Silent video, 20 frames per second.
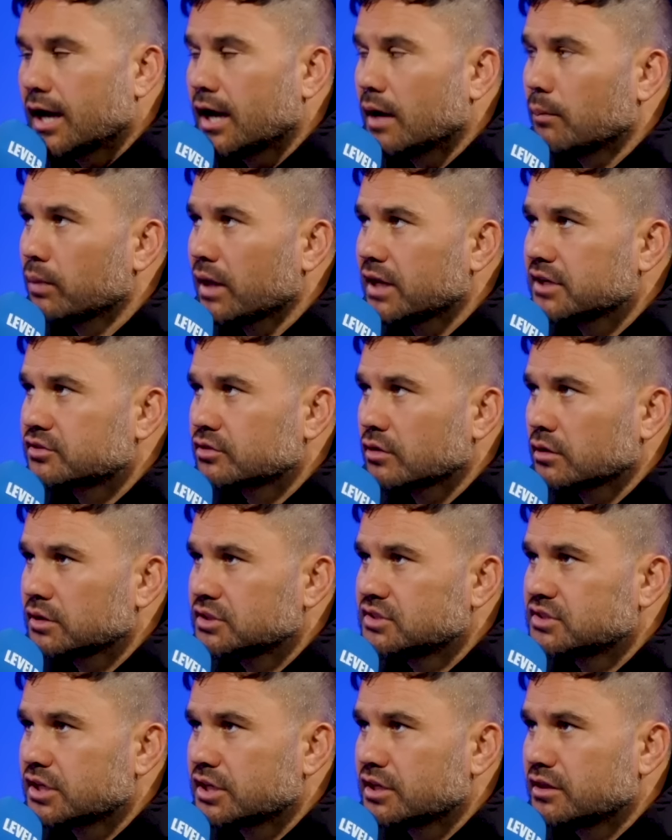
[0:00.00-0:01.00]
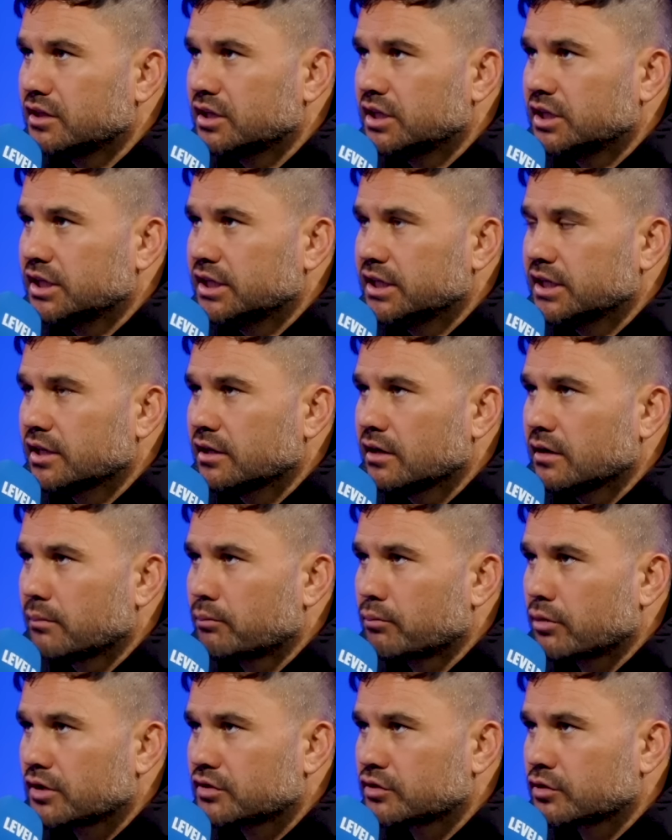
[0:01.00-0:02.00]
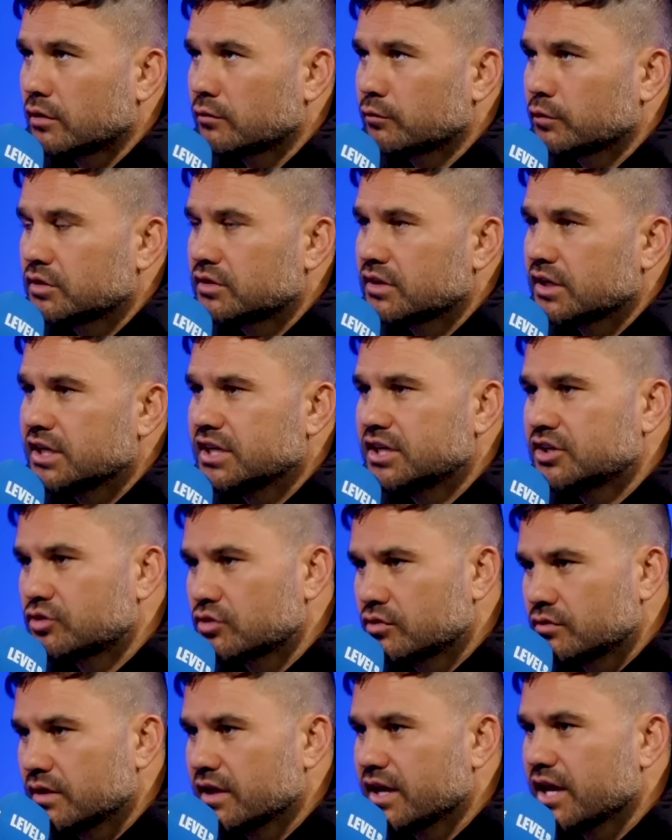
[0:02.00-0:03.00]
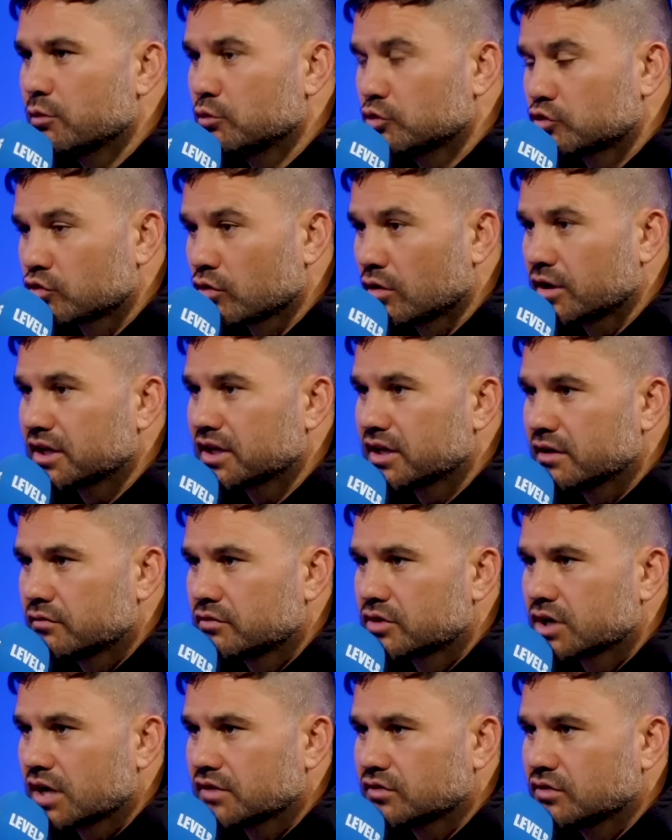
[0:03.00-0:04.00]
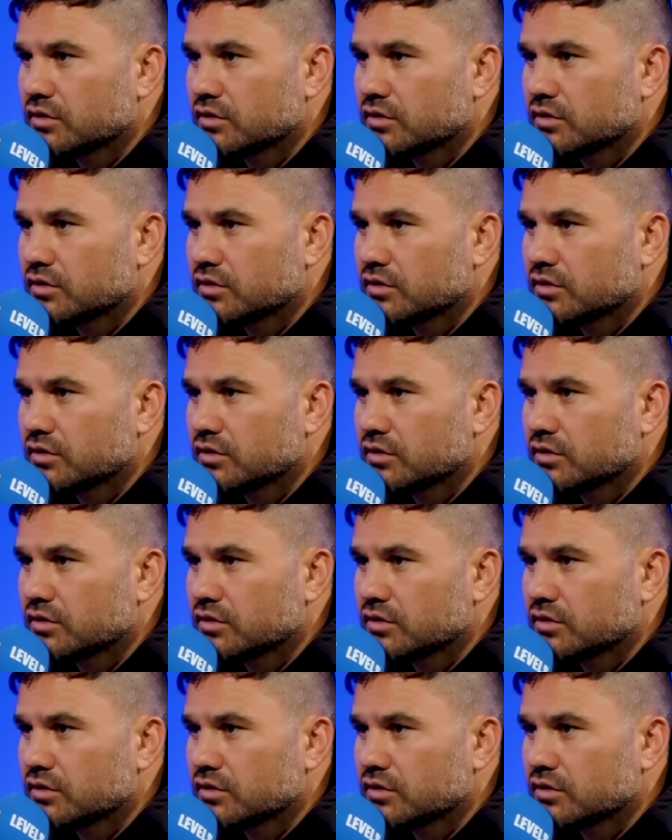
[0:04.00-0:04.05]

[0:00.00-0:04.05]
Blake Solly said in the press conference that he was trying to give Jason